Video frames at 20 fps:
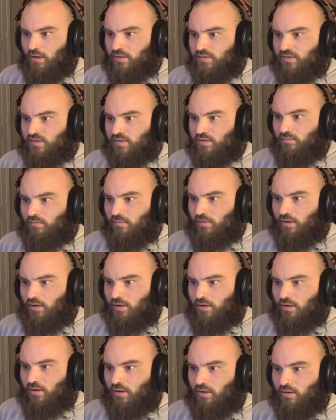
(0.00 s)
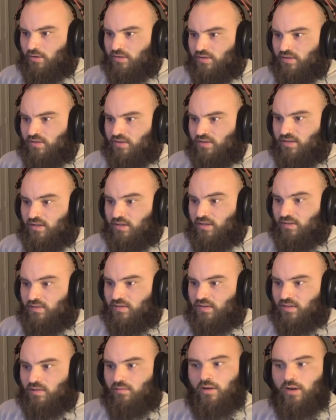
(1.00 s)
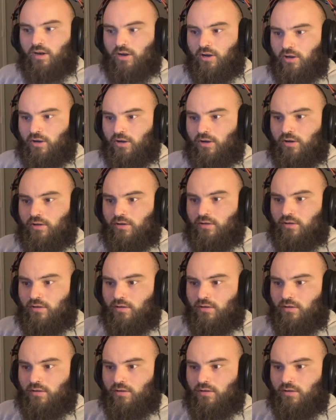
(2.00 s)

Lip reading: Square, Sid square.